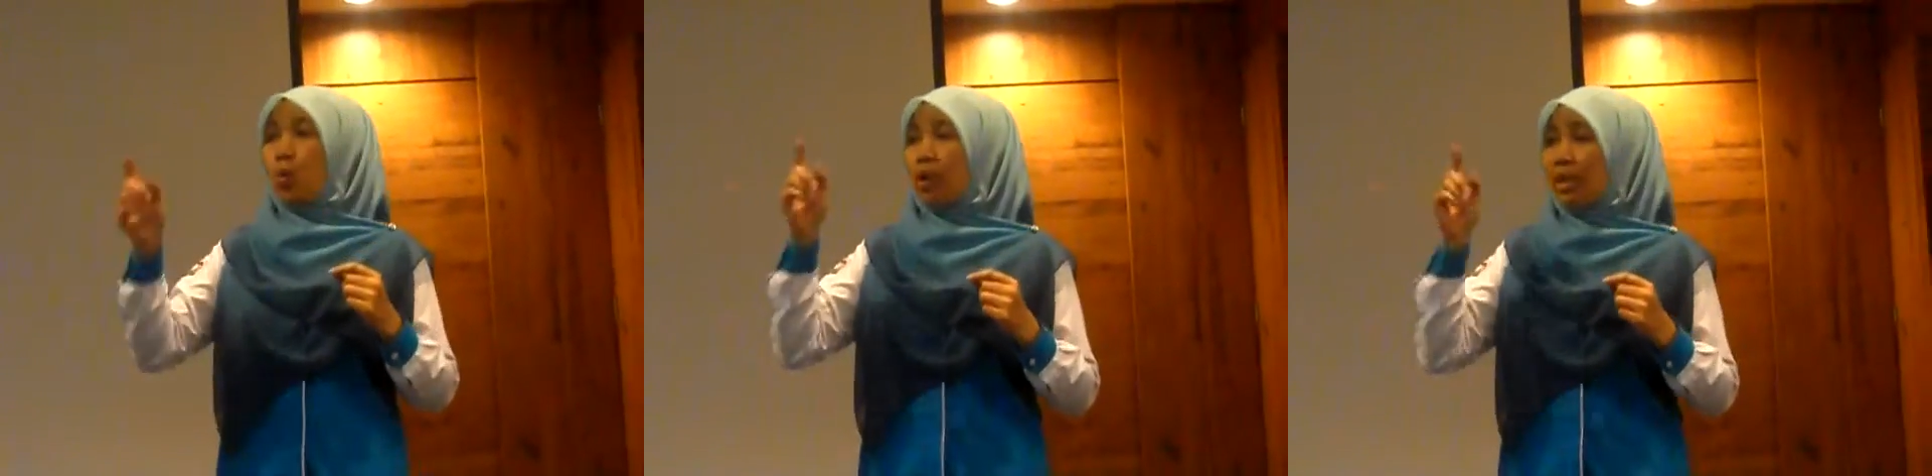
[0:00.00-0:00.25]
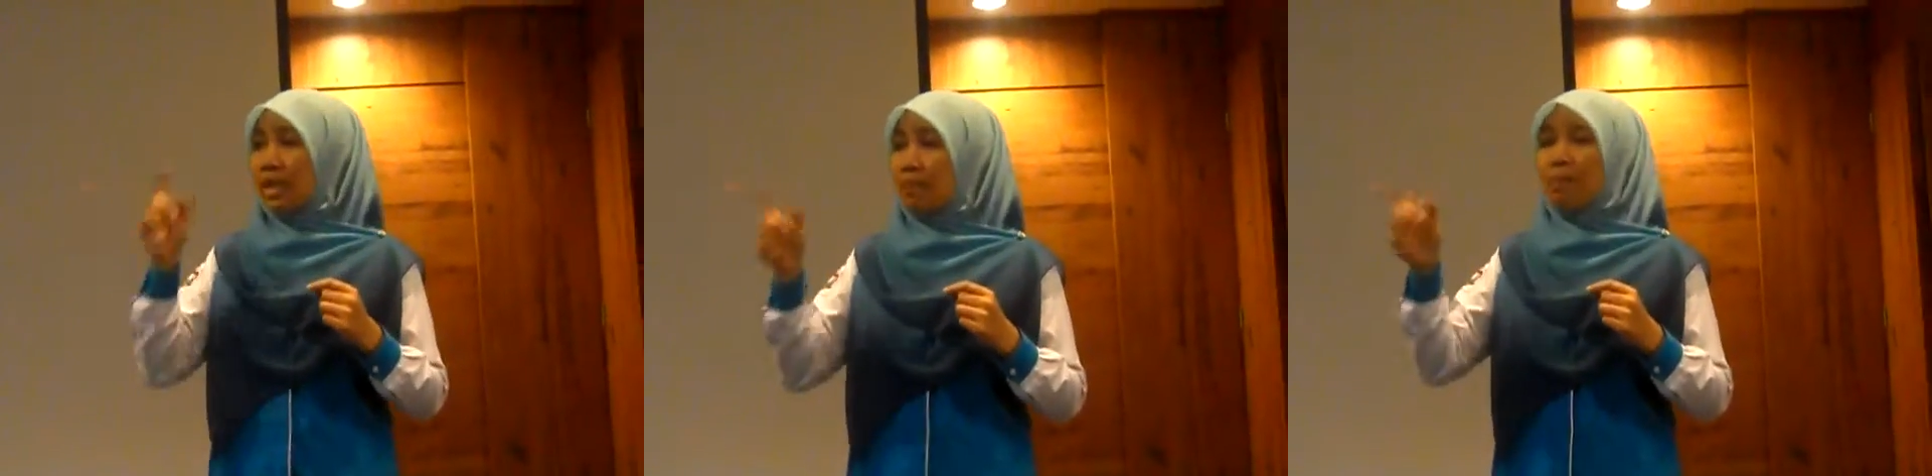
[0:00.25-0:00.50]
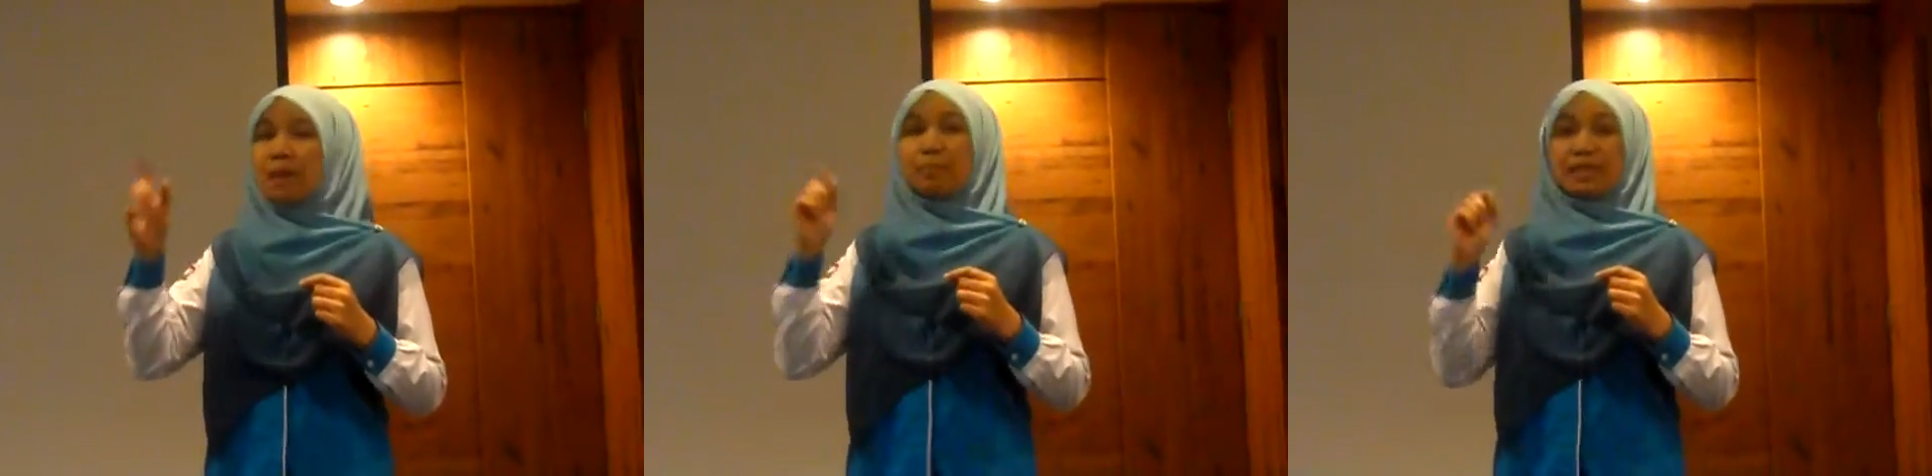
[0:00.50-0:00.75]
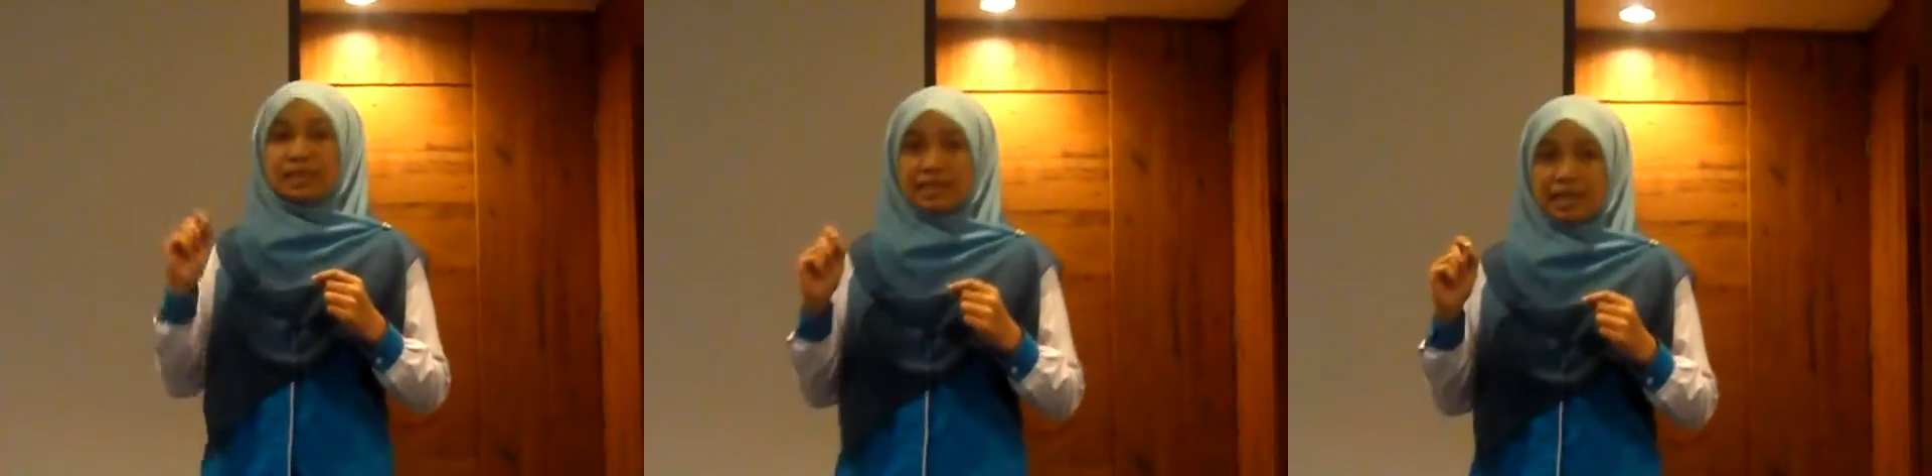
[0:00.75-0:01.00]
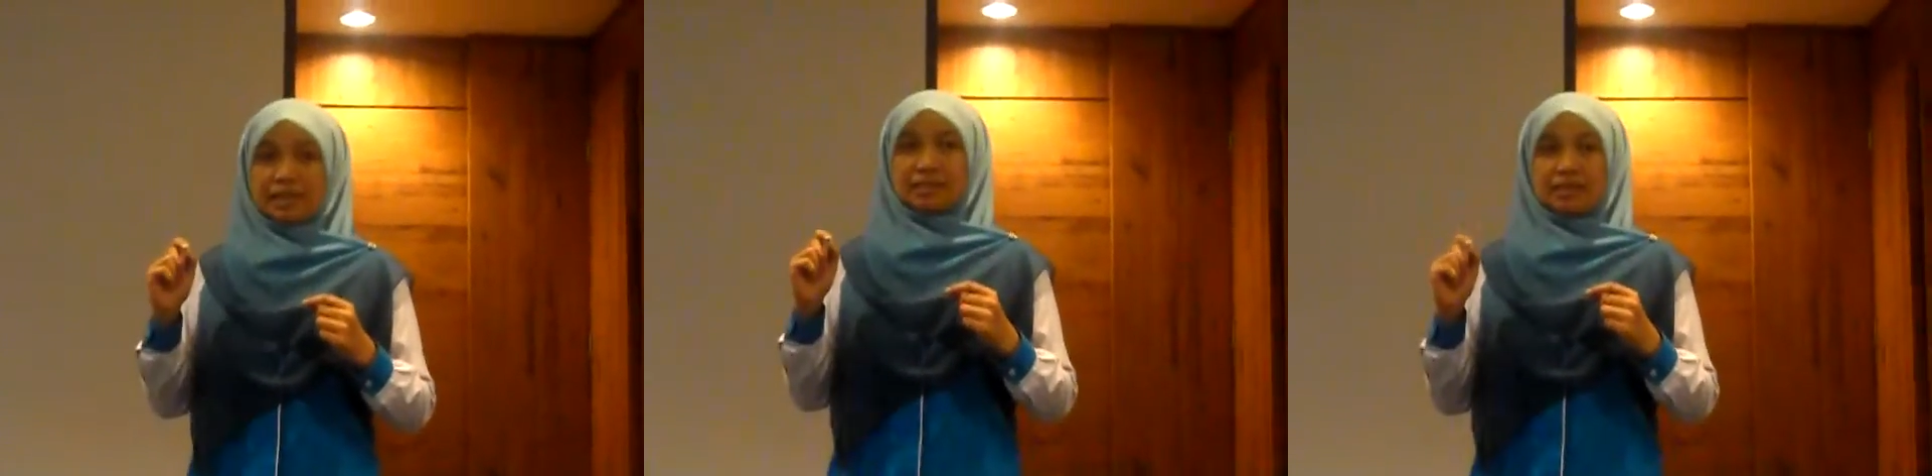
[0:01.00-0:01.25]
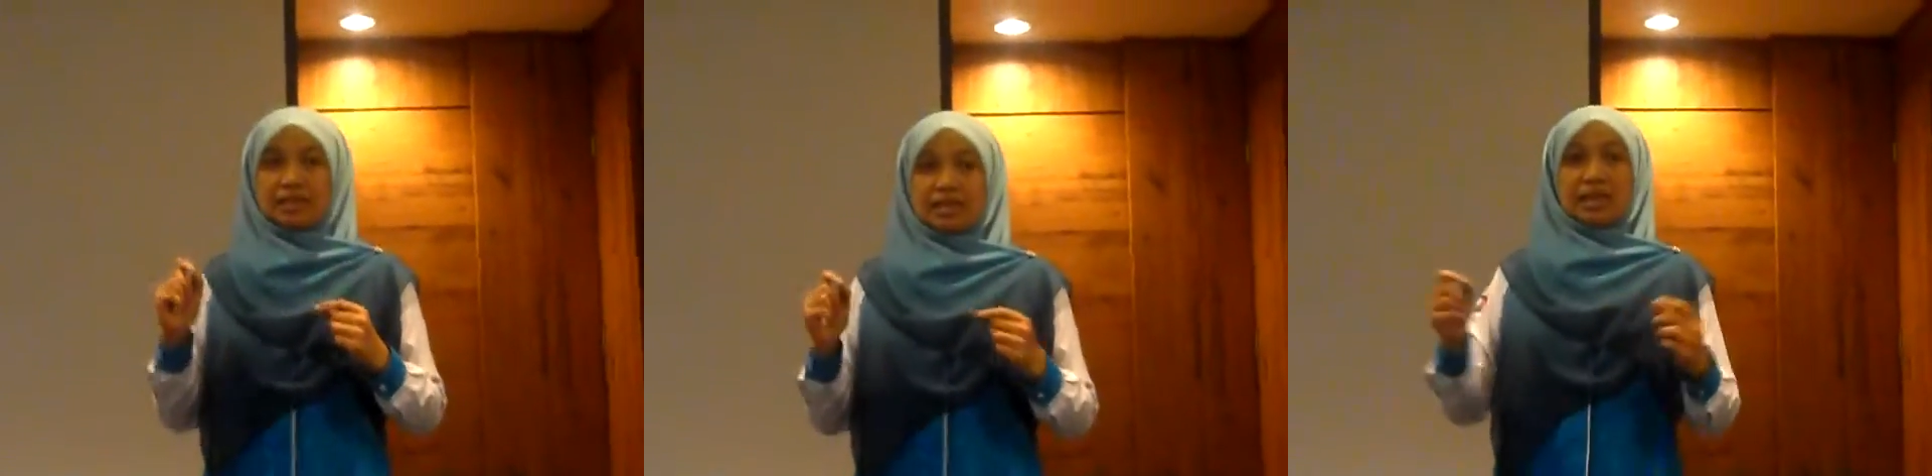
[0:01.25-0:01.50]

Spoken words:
When he make mistakes,